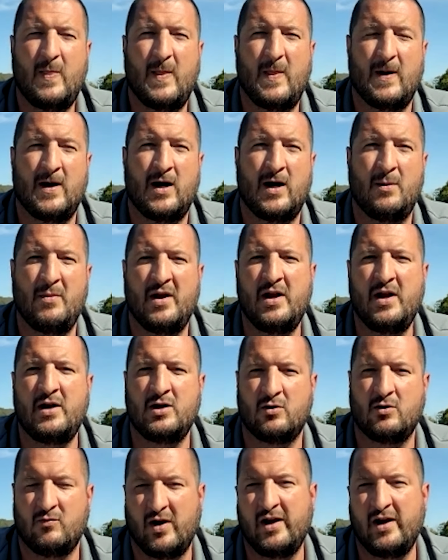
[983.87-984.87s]
and then
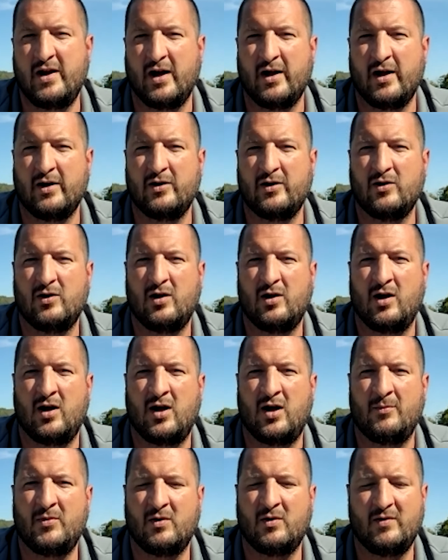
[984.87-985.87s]
your radon.
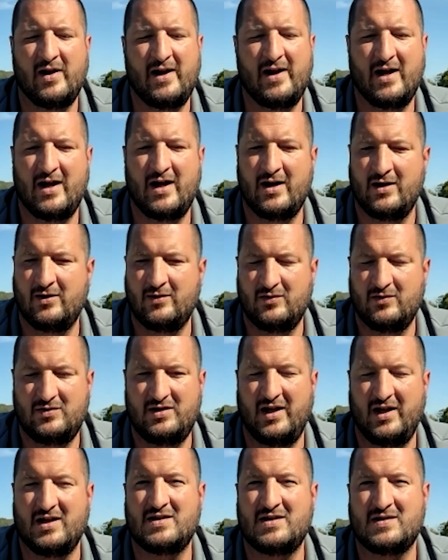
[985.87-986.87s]
The radon
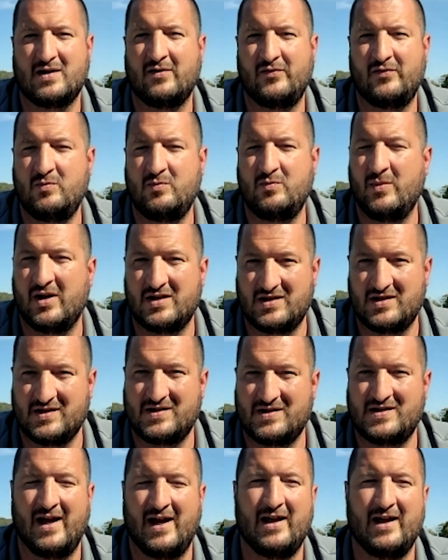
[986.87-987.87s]
takes a few minutes to
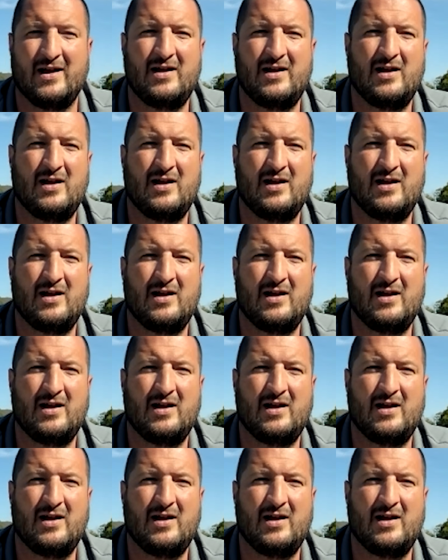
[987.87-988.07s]
set.